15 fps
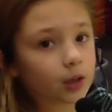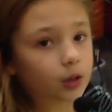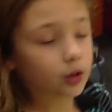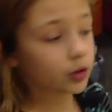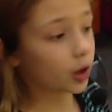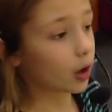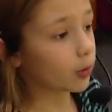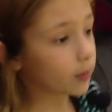
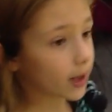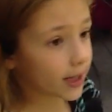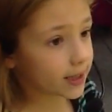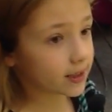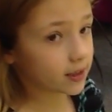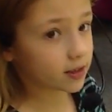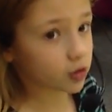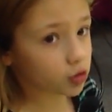So
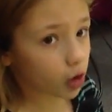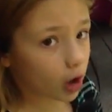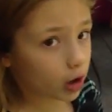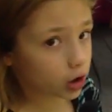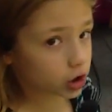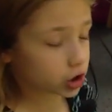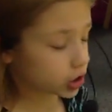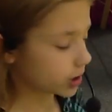let's
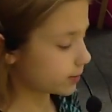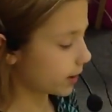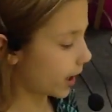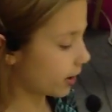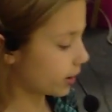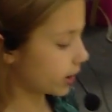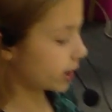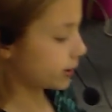draw our strip
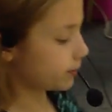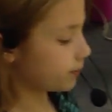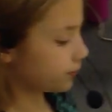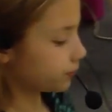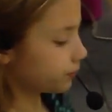diagram.